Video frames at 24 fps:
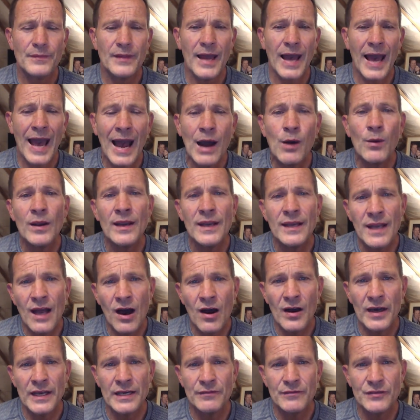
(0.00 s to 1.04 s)
our
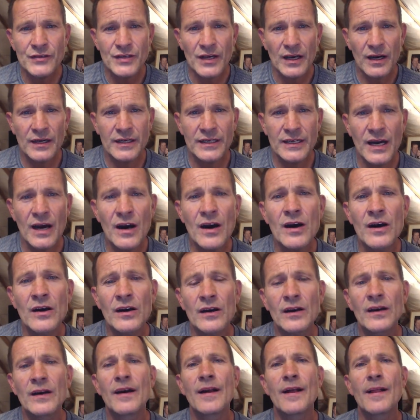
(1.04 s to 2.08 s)
lives
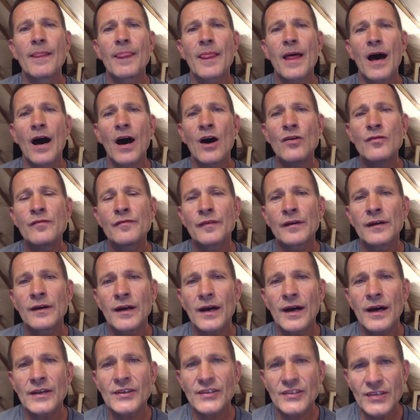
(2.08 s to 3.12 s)
occur over
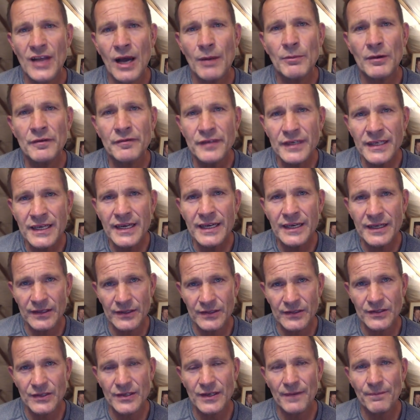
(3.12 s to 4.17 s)
a sum of
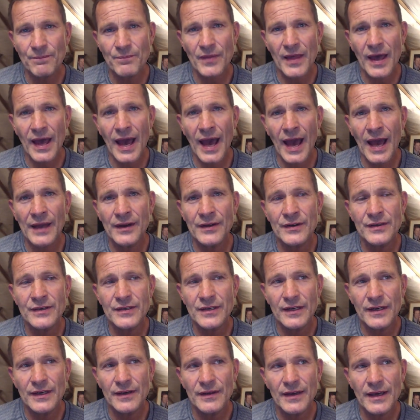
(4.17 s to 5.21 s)
years, and
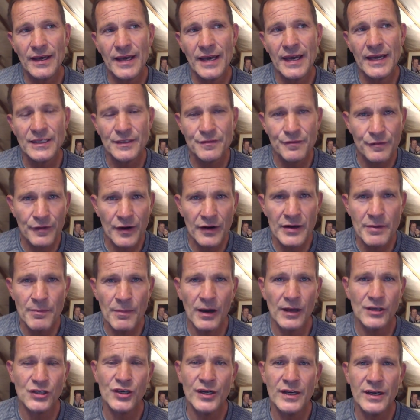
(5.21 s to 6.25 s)
it's very
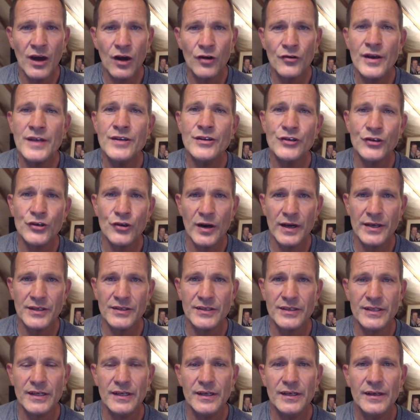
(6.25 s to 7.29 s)
much in our
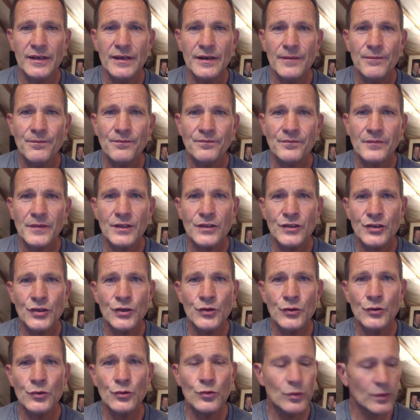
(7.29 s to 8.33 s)
interest
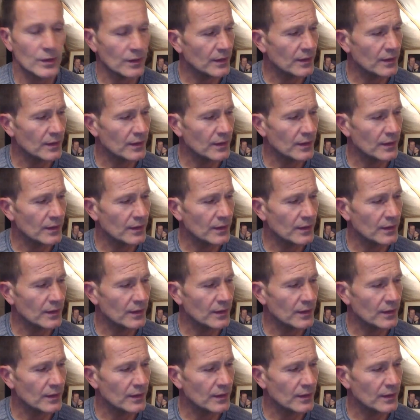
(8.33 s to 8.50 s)
to